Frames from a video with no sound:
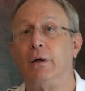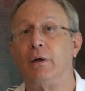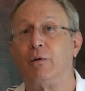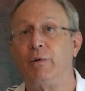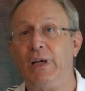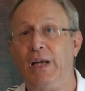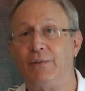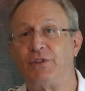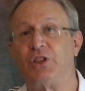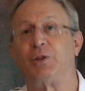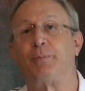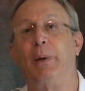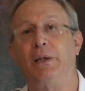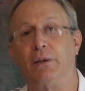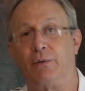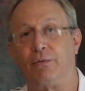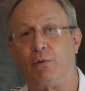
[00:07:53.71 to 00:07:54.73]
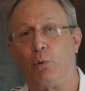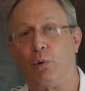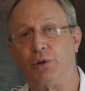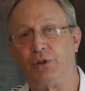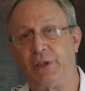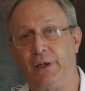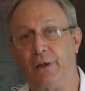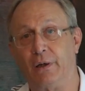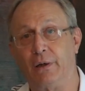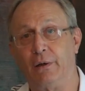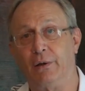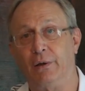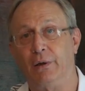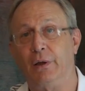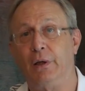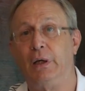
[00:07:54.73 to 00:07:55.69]
We have suspended floors here.
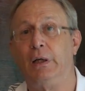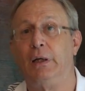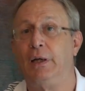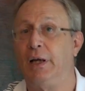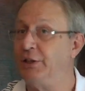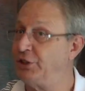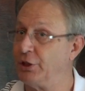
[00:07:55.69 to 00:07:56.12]
It's